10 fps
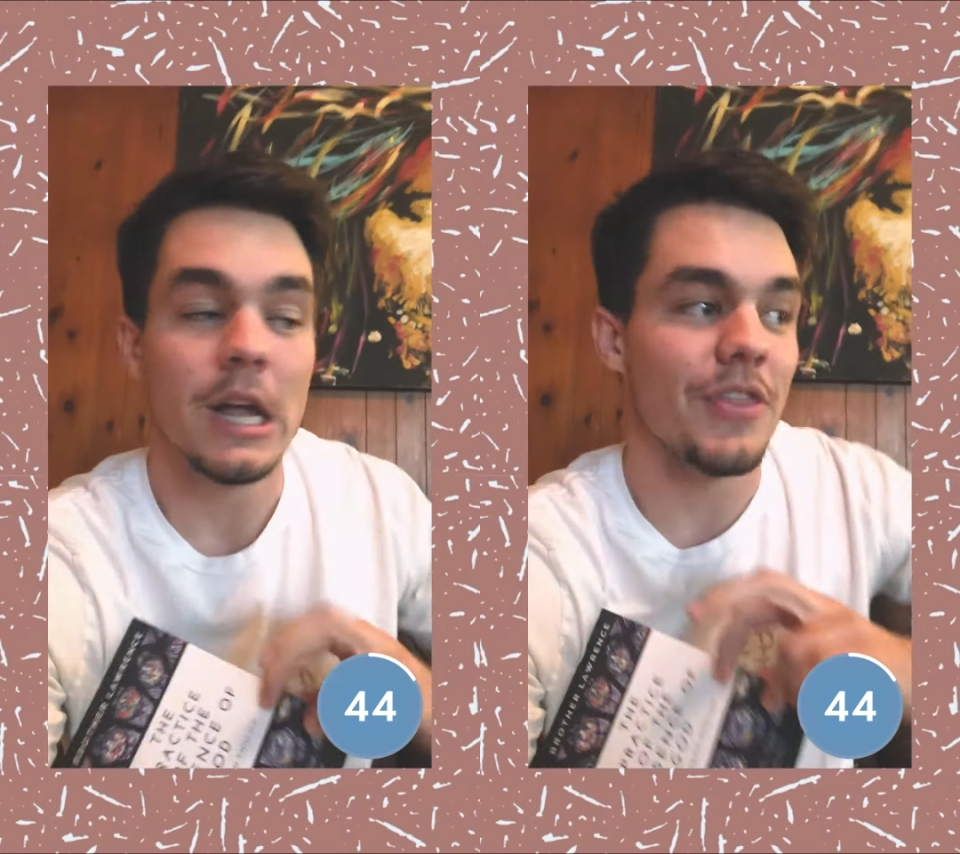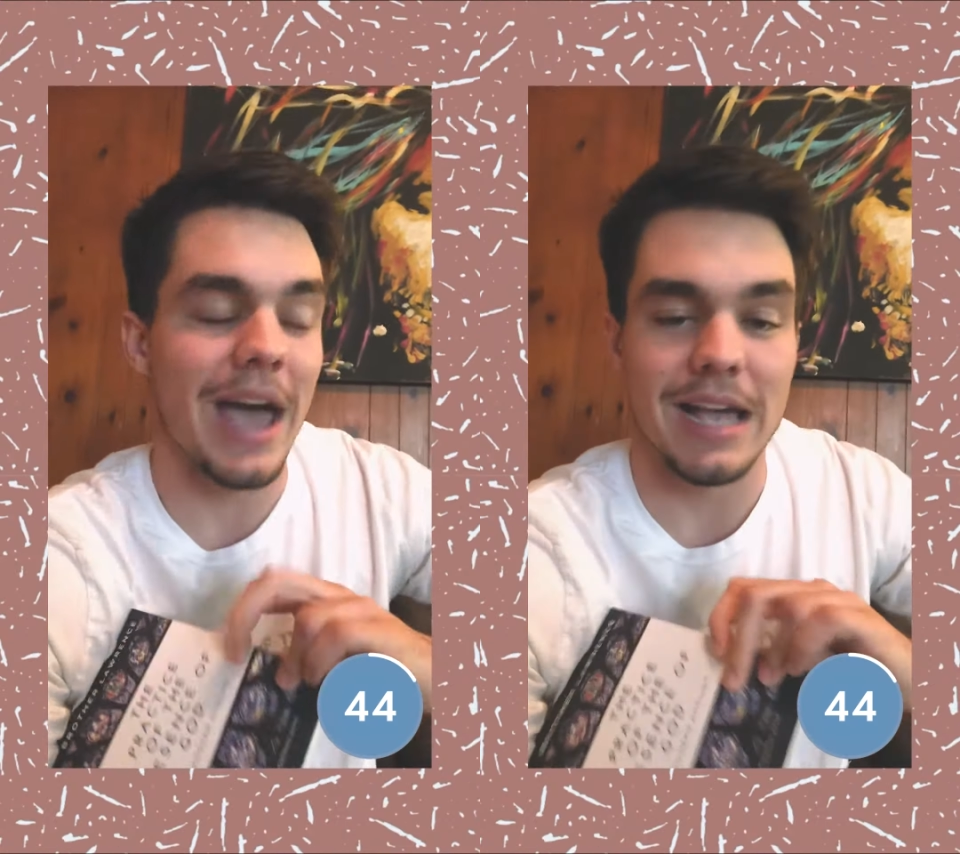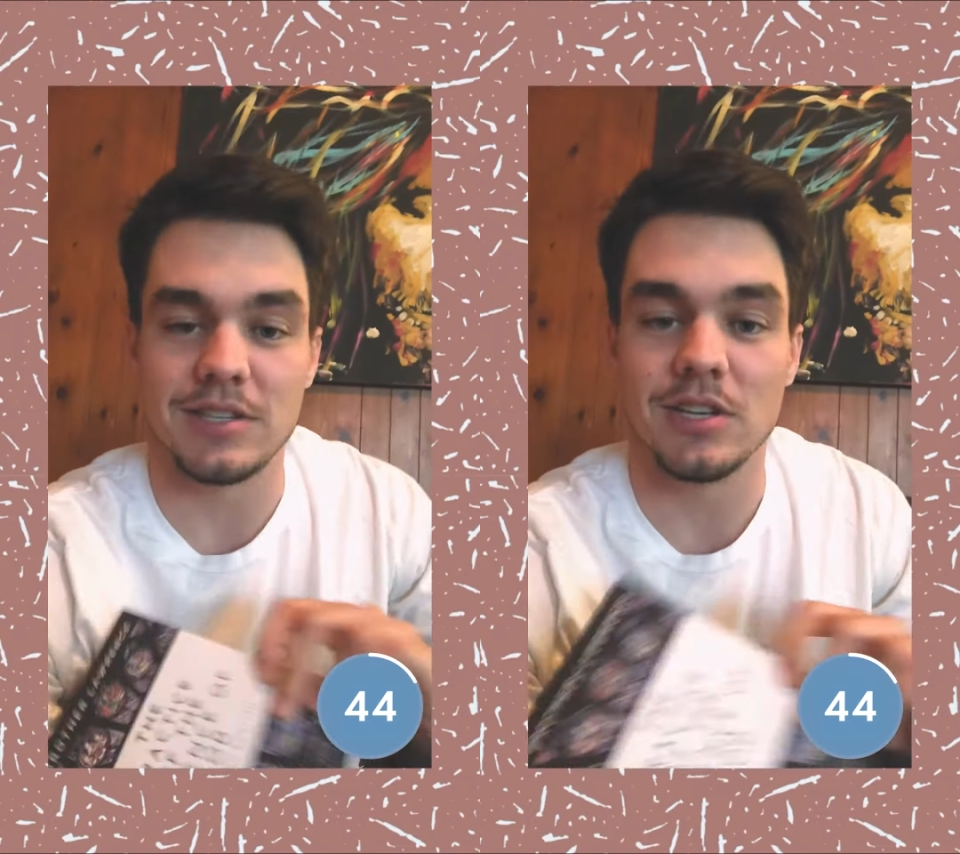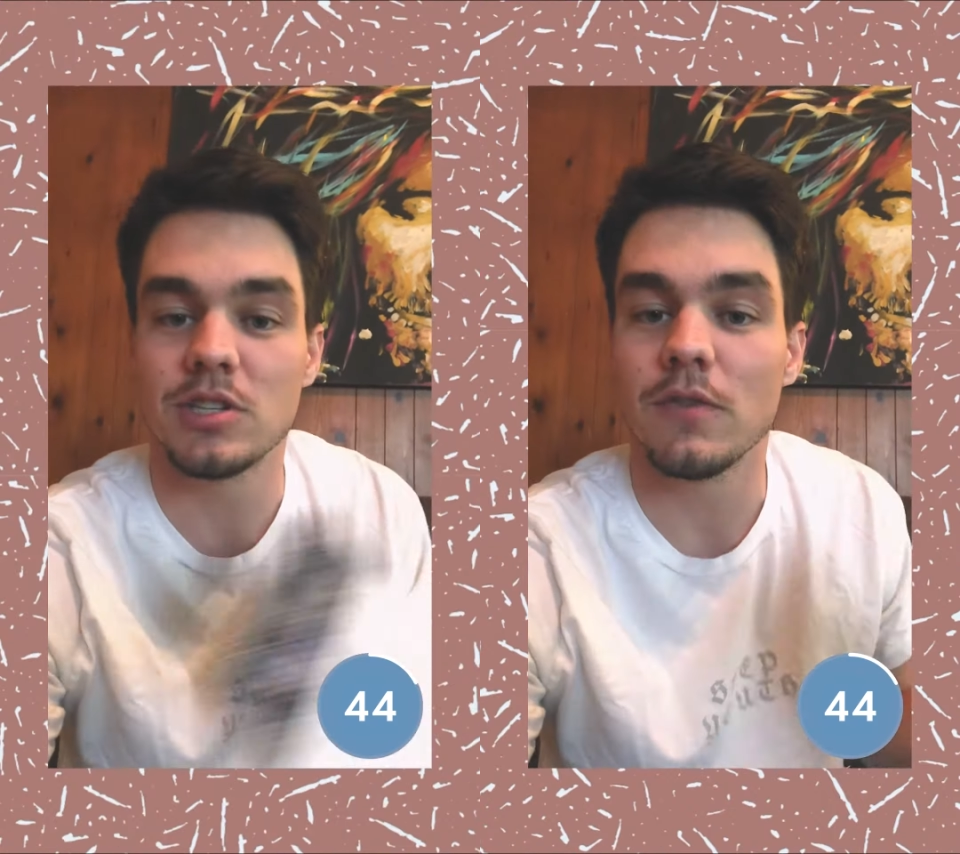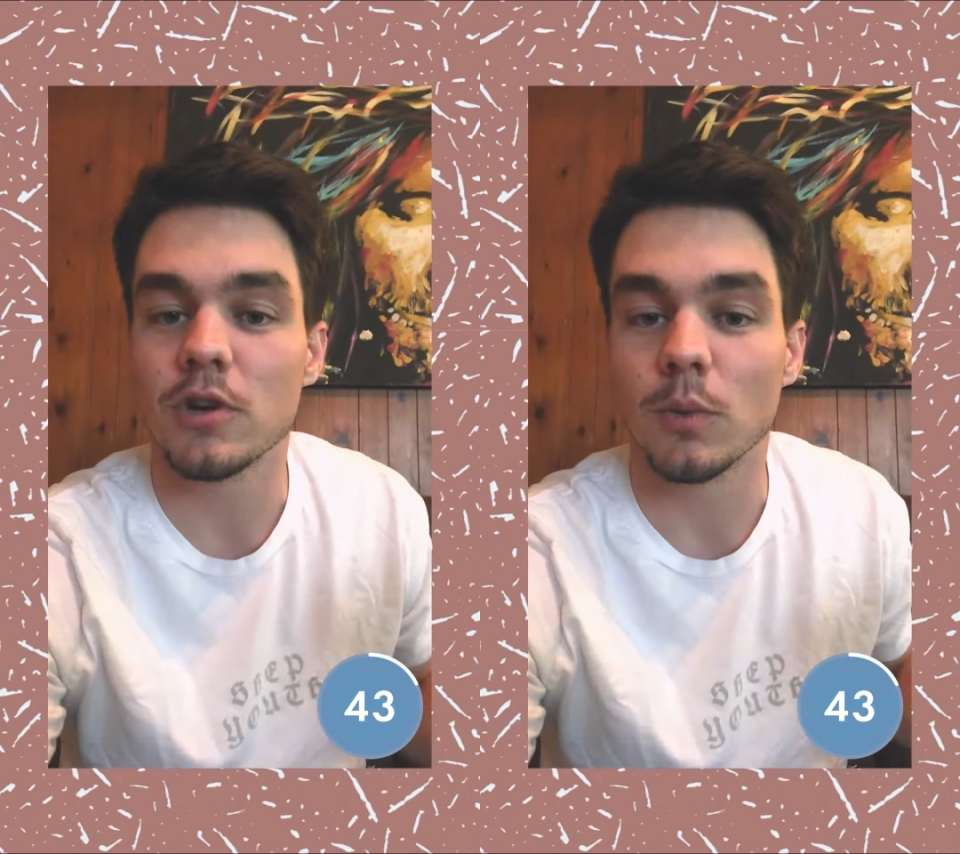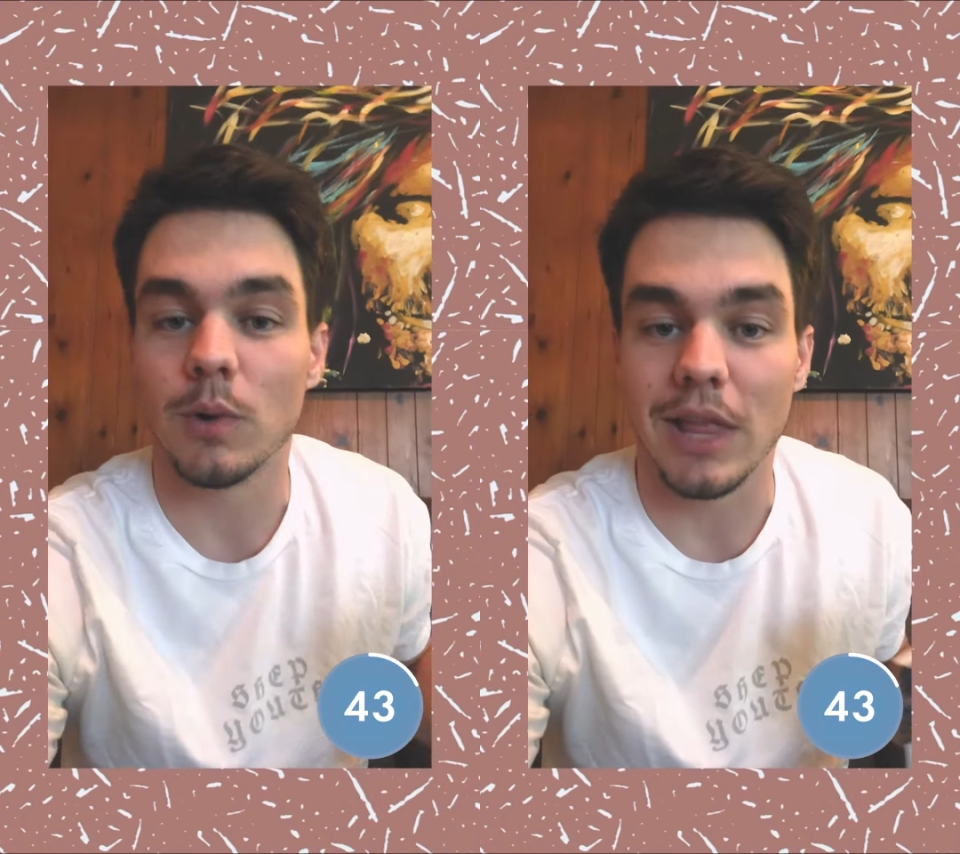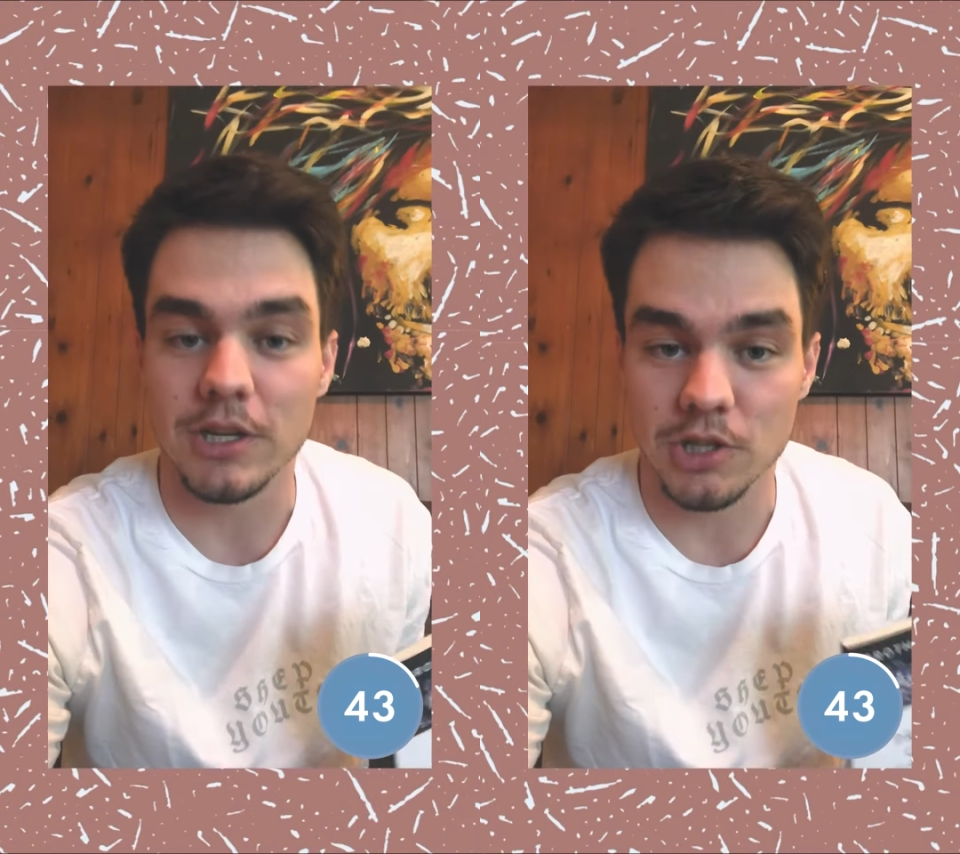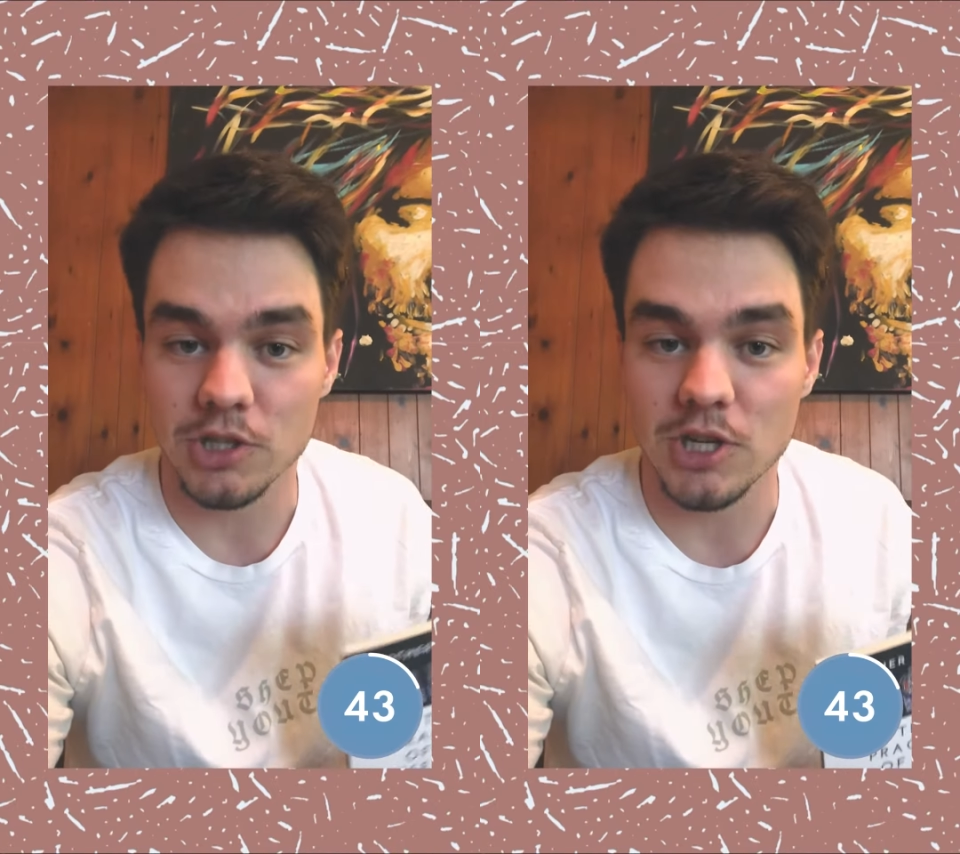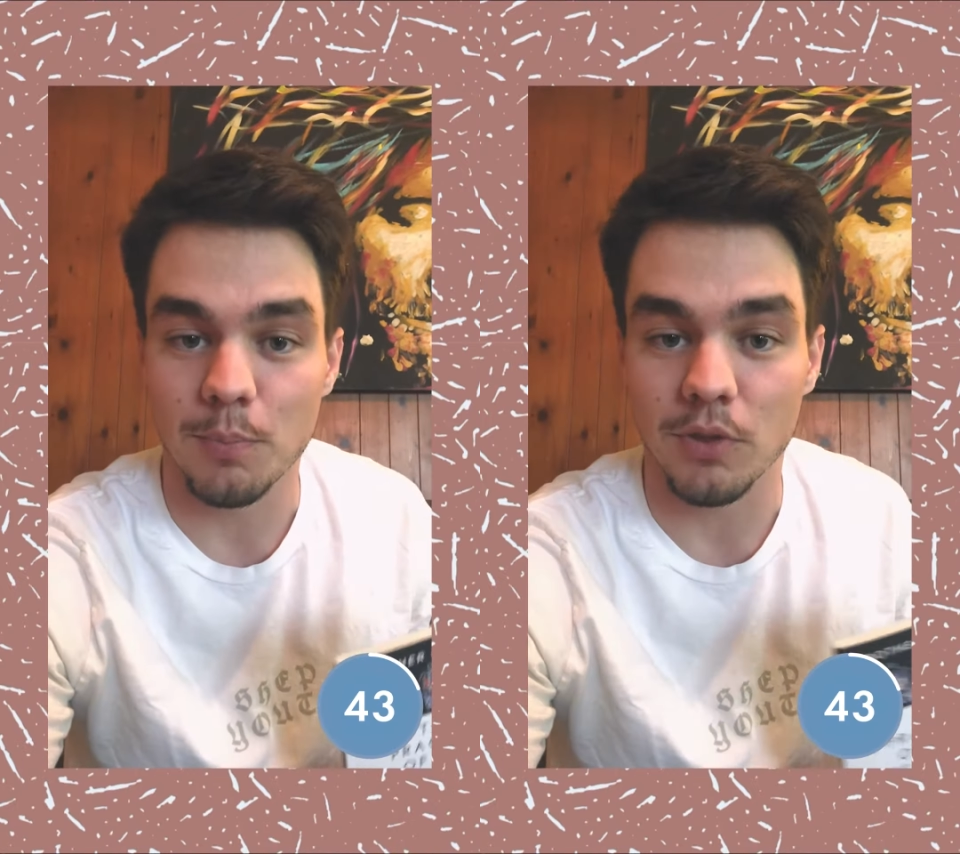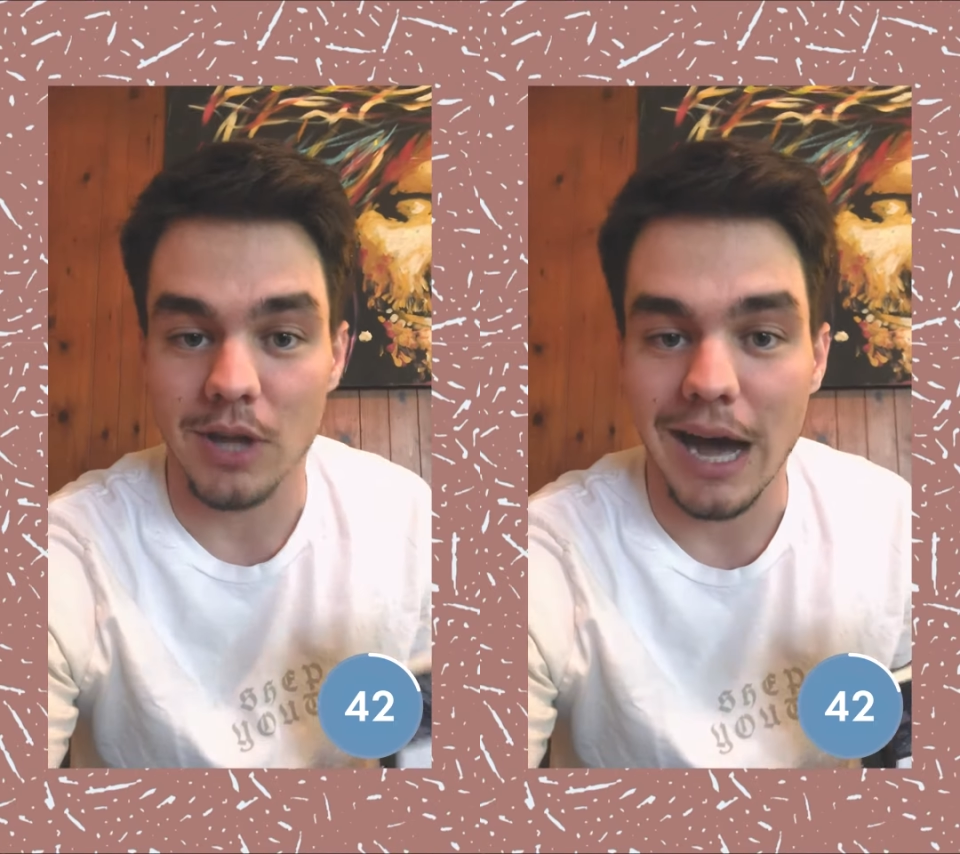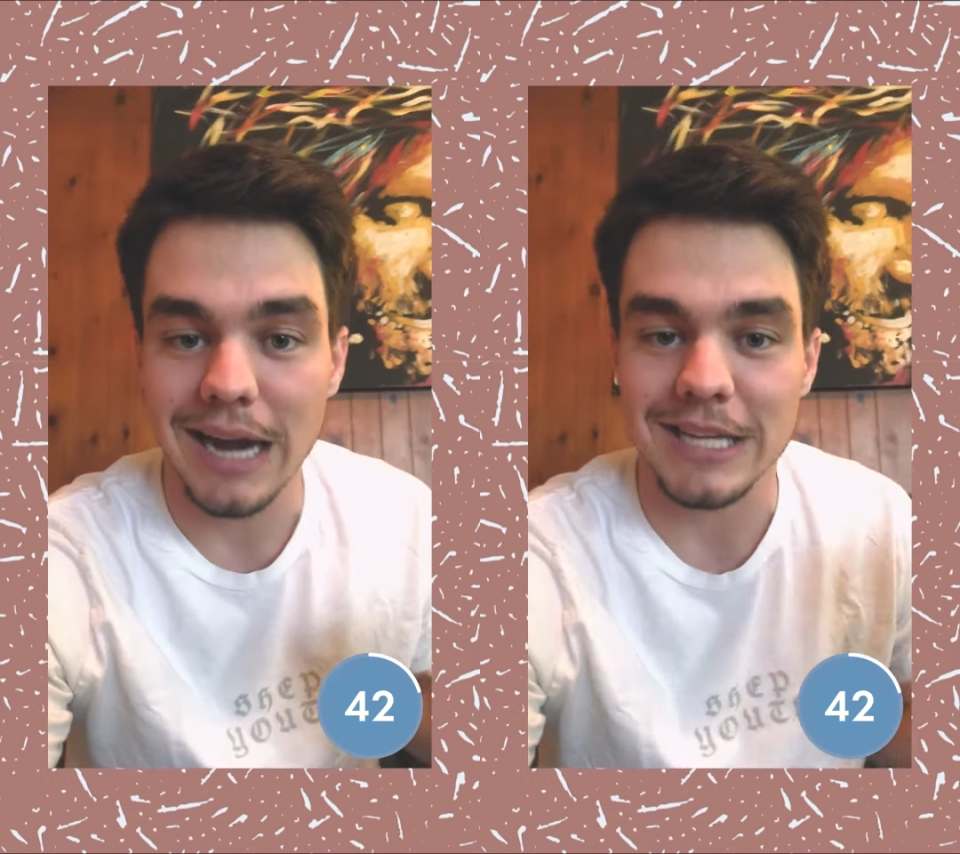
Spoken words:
the essence of your relationship with God